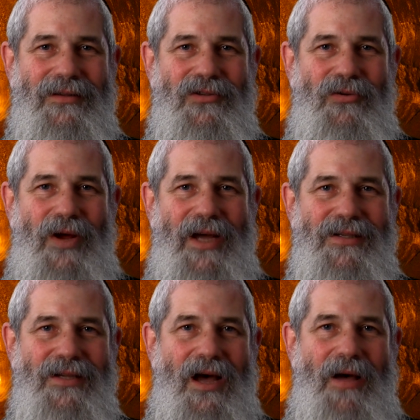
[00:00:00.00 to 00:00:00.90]
to
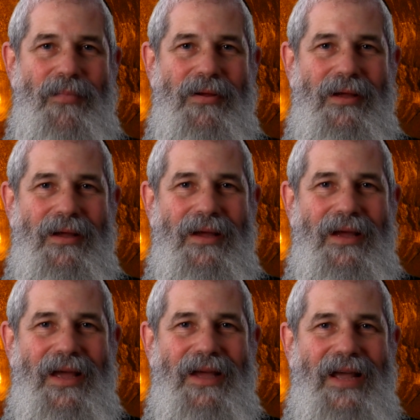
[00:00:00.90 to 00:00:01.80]
rise up
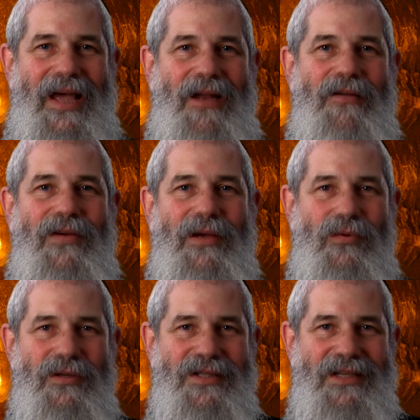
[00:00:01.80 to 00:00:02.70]
and elevate
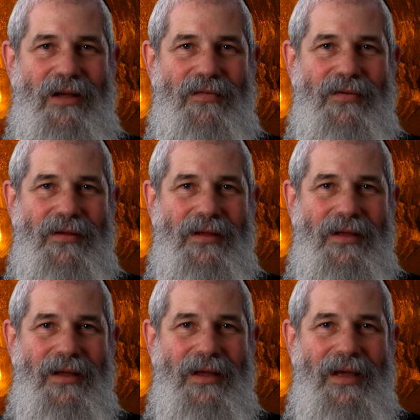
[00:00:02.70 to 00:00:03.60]
oneself
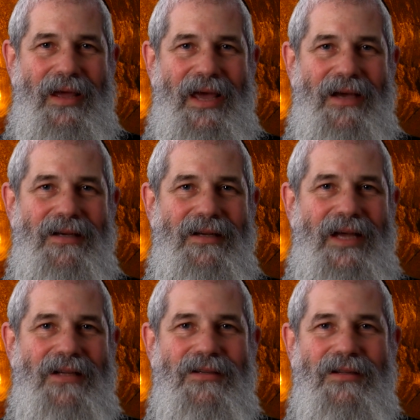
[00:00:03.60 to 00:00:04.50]
and
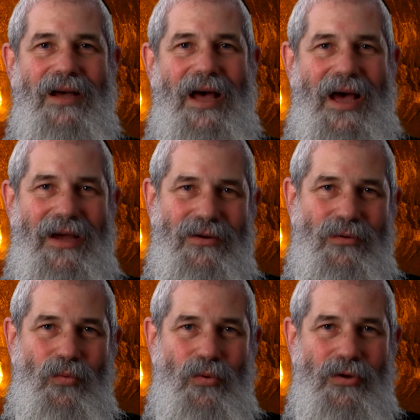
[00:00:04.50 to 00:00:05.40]
connect to the higher
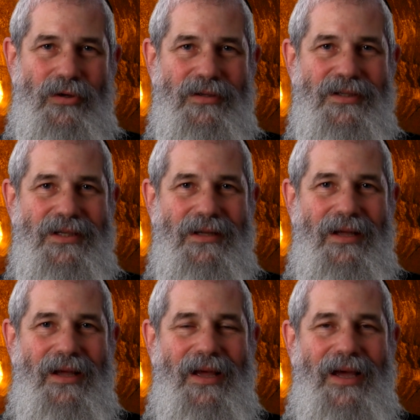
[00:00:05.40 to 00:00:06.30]
worlds
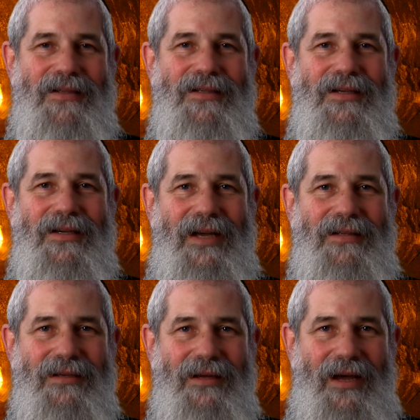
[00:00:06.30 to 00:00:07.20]
and to
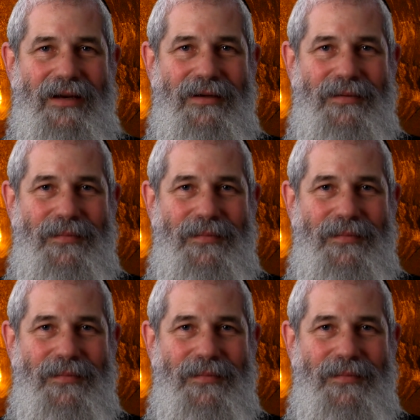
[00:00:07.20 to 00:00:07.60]
connect to God.